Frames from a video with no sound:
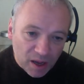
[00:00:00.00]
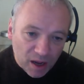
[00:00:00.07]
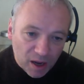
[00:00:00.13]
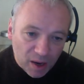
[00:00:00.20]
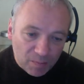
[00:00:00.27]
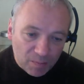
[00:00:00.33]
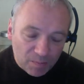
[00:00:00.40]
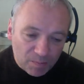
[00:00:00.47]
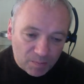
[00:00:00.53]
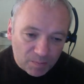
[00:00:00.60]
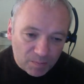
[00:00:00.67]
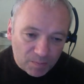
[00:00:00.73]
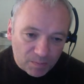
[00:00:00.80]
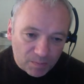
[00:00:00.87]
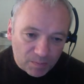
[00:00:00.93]

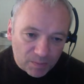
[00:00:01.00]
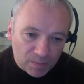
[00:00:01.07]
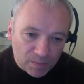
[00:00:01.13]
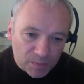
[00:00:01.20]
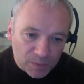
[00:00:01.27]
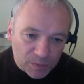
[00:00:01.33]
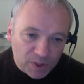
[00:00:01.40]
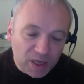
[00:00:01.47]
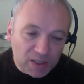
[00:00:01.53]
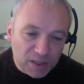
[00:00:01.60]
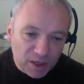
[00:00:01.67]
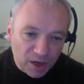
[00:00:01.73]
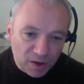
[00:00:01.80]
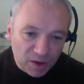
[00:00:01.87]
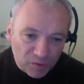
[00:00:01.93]
So that's the
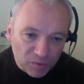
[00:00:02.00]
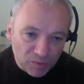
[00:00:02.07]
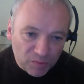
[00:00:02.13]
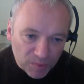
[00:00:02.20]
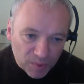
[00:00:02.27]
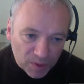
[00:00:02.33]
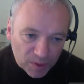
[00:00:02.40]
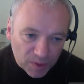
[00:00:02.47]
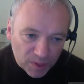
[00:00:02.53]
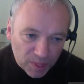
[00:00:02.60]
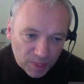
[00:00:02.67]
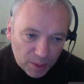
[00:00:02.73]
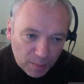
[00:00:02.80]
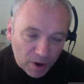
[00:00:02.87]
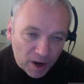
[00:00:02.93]
kind of
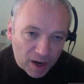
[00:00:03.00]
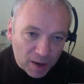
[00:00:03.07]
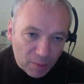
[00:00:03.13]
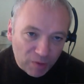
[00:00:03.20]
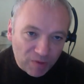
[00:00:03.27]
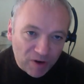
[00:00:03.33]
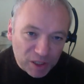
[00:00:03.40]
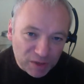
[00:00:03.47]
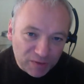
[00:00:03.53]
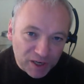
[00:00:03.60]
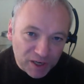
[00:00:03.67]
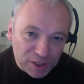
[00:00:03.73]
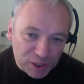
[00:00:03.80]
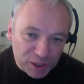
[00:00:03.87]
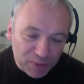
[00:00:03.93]
my
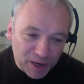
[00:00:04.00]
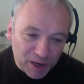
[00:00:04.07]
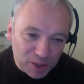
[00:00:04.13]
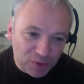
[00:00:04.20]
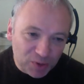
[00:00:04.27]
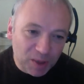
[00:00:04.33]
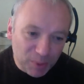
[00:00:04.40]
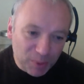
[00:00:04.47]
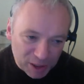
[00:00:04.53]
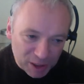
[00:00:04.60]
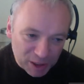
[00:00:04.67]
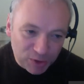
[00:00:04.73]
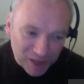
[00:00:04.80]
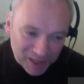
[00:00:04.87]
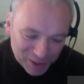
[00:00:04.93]
reservations about doing it, but I
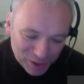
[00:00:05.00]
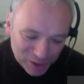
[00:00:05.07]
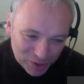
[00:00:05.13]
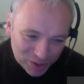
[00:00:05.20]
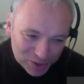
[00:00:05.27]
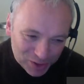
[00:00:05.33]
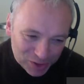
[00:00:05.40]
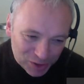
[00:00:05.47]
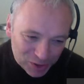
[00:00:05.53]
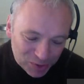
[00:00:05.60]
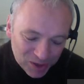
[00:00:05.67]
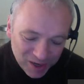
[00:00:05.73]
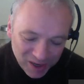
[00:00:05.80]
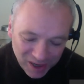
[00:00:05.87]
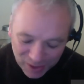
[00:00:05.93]
still think it's a good thing to do.
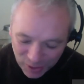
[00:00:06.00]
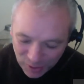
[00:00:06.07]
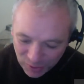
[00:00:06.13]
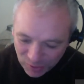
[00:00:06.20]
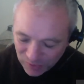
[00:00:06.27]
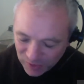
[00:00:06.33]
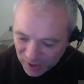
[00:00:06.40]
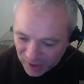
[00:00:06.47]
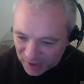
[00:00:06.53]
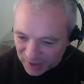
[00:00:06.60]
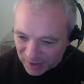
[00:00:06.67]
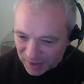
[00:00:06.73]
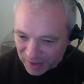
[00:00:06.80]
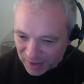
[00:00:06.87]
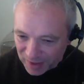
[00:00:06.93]
I don't know if
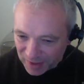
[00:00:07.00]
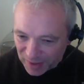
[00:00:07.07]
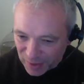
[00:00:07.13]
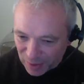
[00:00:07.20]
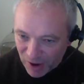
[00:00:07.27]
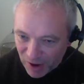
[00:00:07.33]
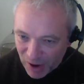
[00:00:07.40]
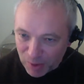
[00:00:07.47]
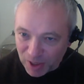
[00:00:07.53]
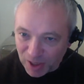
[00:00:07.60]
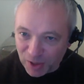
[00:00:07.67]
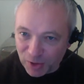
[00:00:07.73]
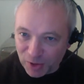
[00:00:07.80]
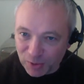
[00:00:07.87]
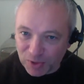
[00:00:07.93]
Graham, you had
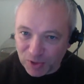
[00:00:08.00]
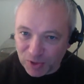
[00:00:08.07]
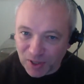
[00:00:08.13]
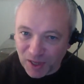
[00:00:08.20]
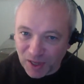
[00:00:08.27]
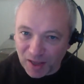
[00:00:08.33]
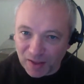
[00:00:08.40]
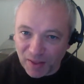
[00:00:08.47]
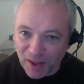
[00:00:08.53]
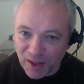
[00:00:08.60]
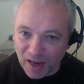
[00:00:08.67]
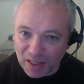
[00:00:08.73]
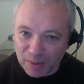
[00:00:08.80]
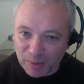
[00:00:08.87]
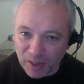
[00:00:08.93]
any thoughts on that
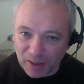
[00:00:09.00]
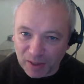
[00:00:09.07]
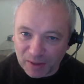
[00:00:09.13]
aspect?